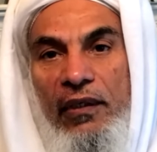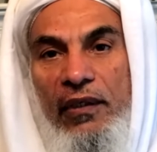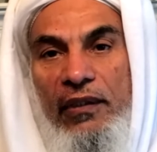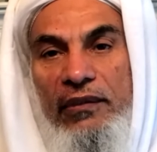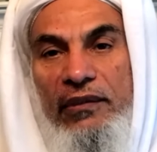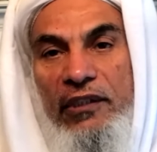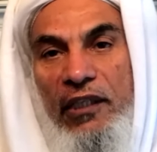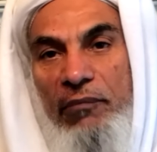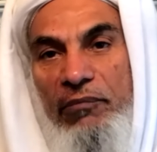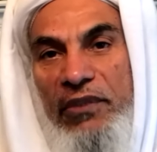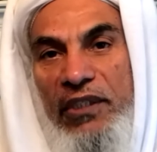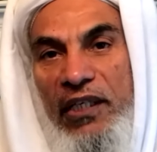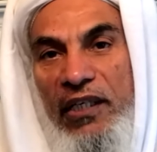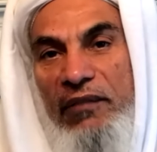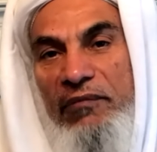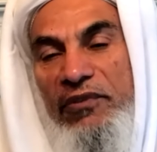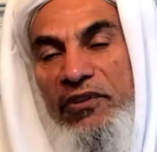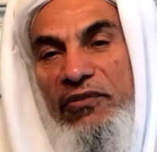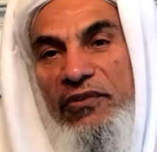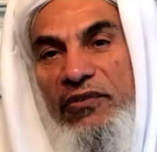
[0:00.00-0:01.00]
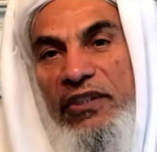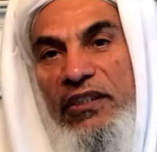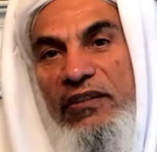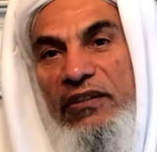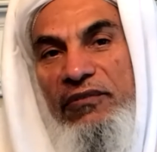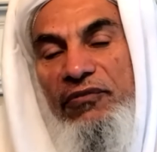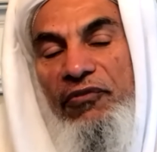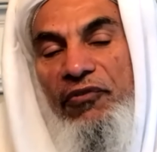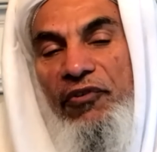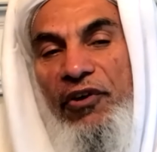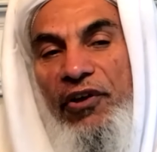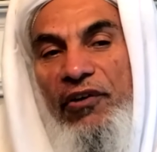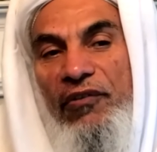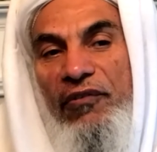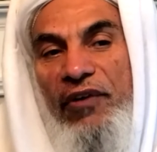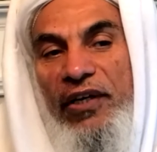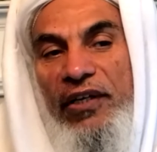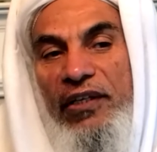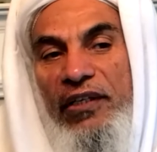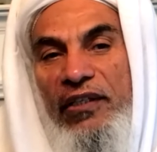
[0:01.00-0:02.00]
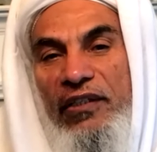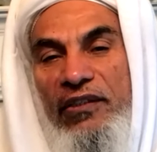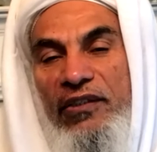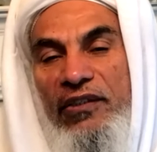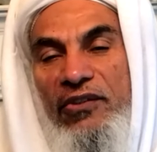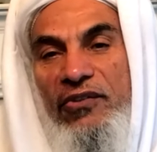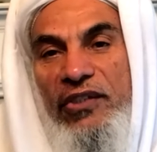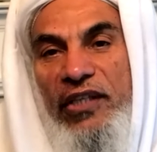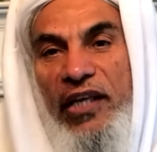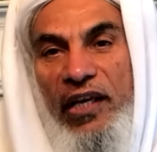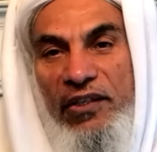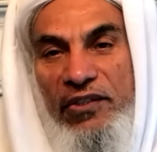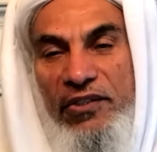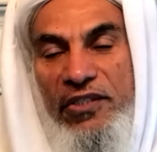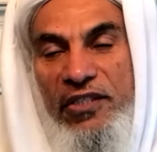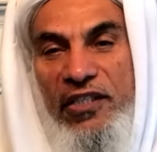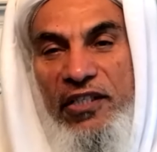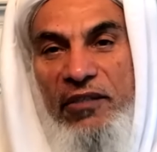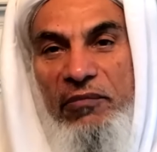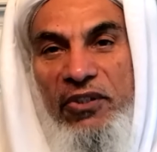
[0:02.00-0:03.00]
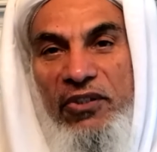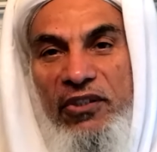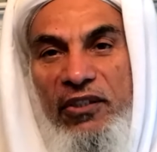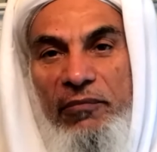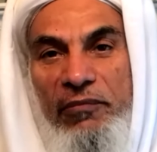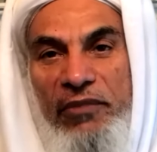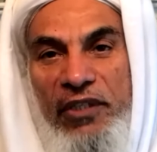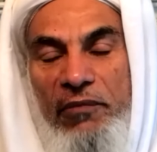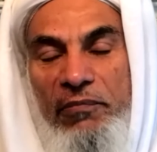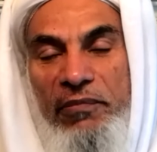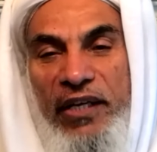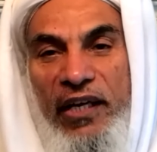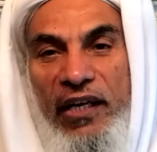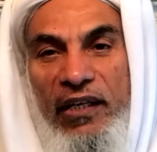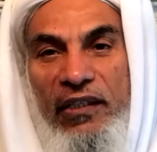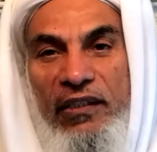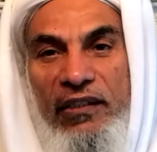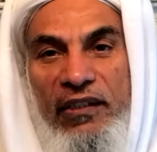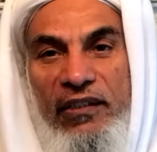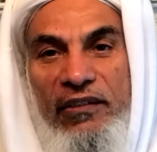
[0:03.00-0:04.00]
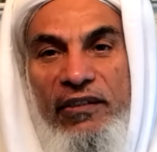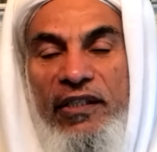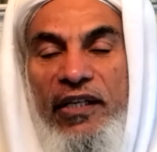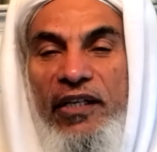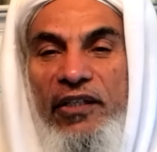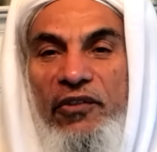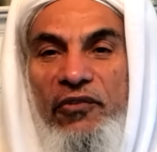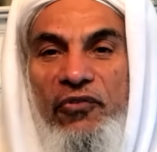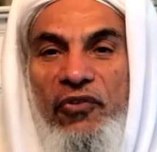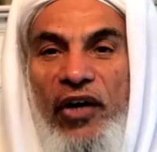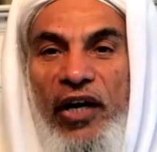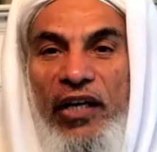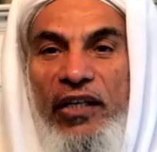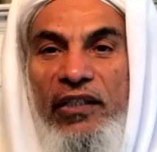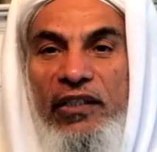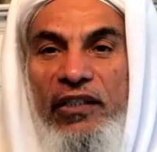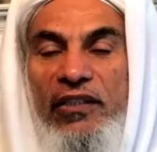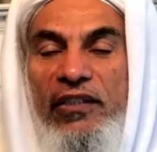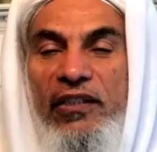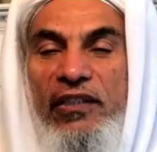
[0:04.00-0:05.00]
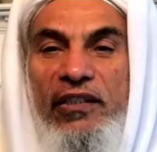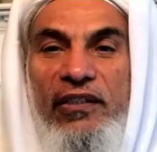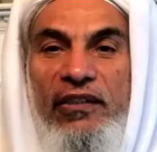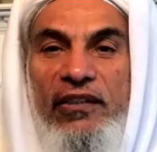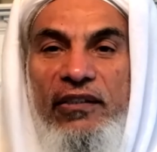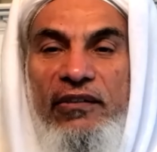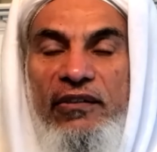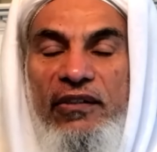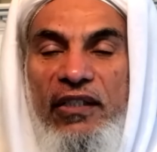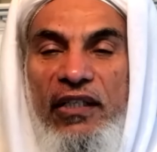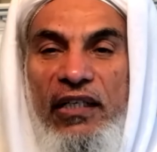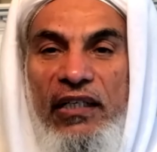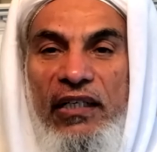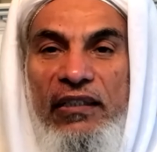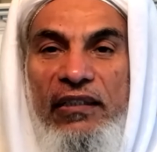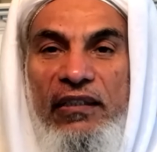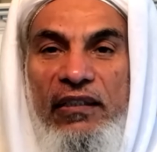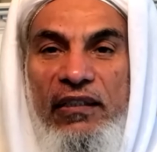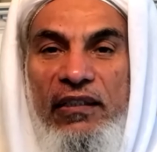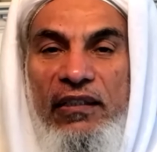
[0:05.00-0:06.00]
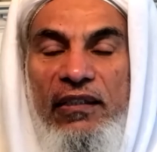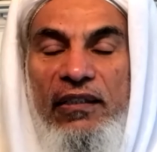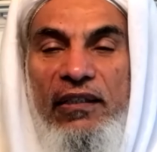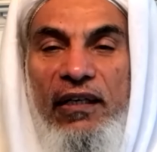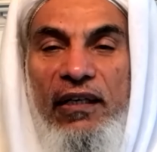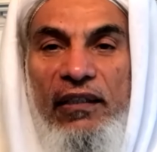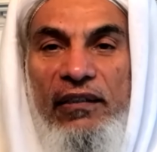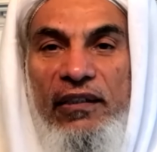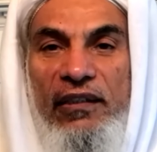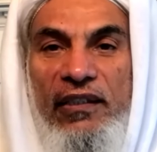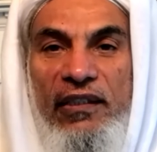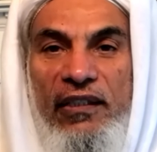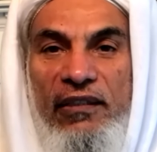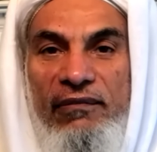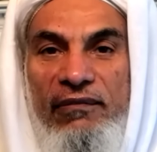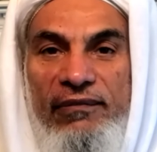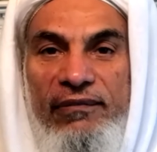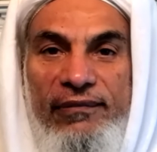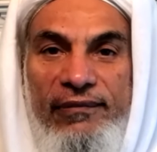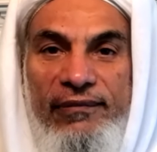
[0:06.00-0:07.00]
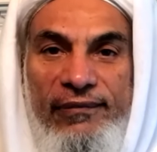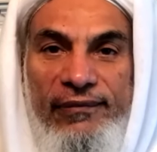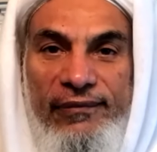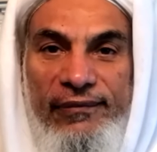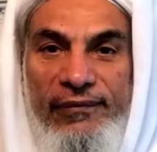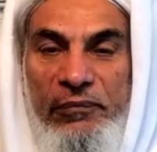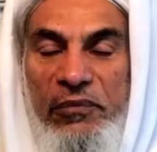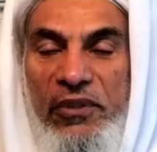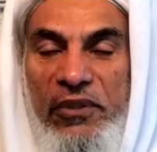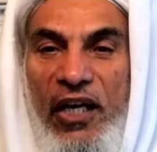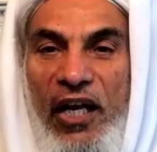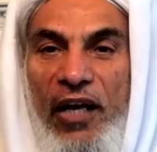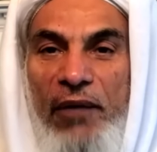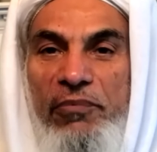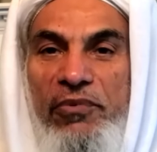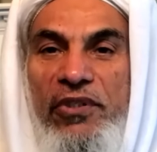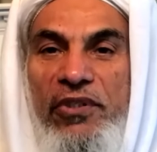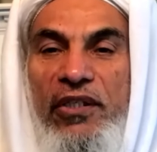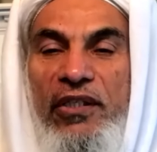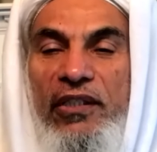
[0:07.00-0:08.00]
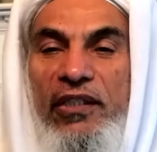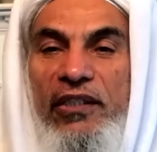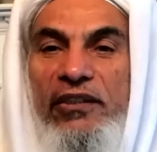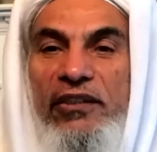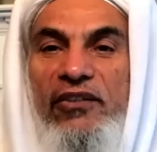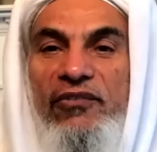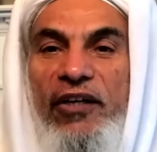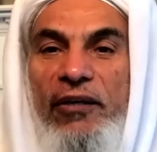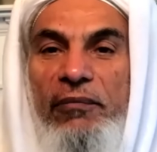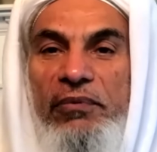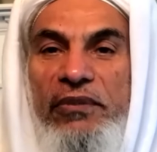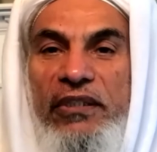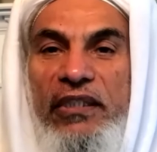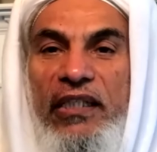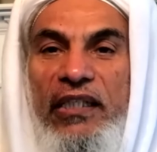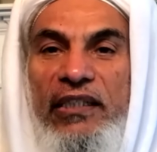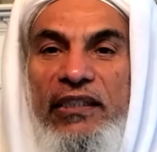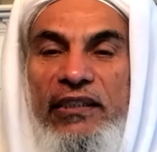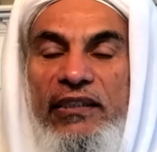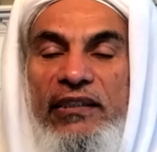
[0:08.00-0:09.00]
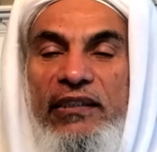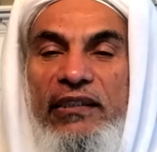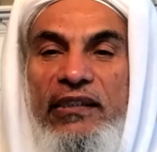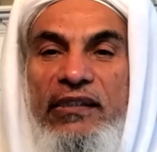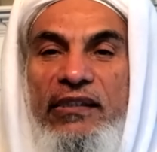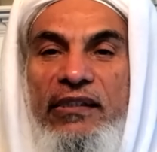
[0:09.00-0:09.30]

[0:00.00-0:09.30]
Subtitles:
Sometimes we feel very enthusiastic about the Big Bang and try to find it in the Quran, and there are perhaps hundreds of websites